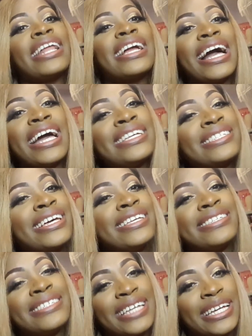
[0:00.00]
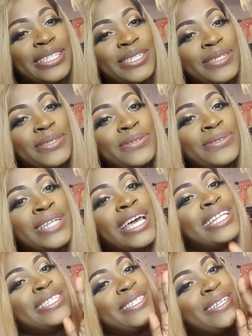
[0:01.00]
And guys, stay tuned.
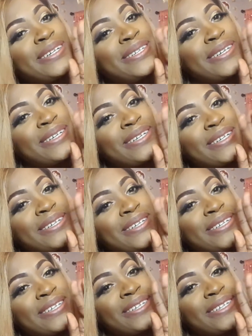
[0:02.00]
Toodoo!